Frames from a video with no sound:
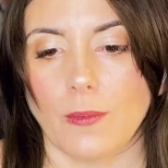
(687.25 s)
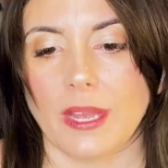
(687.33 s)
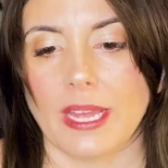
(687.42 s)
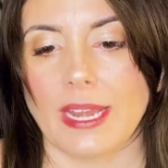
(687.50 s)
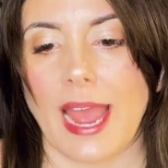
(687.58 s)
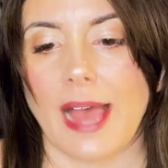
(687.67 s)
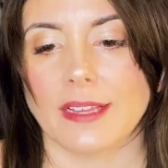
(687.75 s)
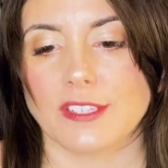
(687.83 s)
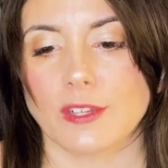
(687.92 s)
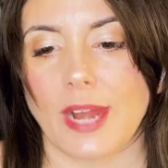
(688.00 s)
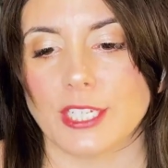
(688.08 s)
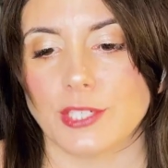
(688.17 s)
when
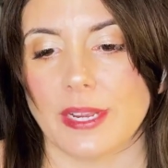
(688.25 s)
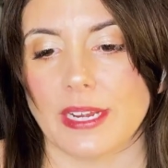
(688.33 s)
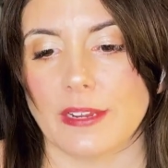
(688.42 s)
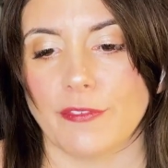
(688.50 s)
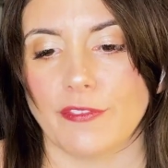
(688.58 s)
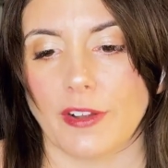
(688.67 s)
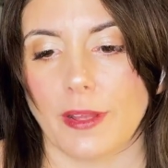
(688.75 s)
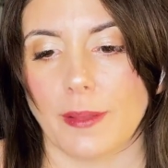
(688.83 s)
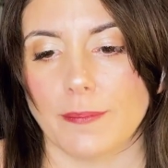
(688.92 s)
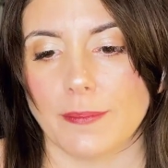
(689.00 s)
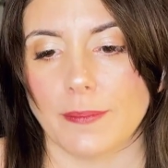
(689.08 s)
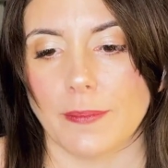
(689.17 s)
Alex graduated
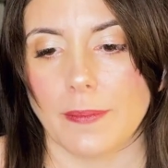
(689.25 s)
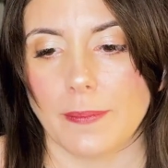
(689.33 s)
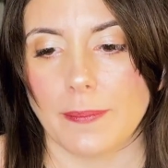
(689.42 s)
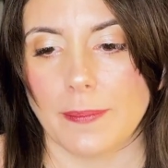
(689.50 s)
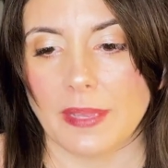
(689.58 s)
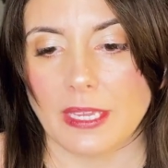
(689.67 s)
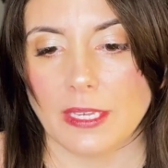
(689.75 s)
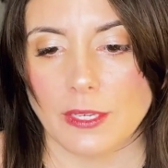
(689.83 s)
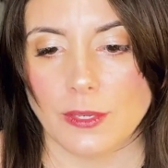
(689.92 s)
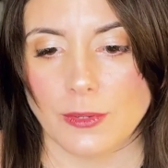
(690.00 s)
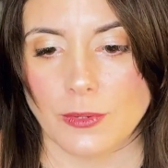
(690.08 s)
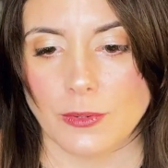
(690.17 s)
from
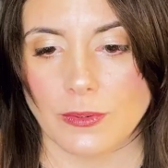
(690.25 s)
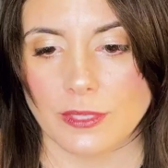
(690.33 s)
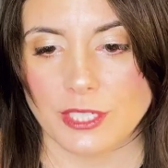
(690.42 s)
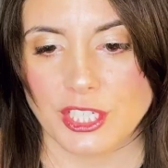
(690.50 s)
BU,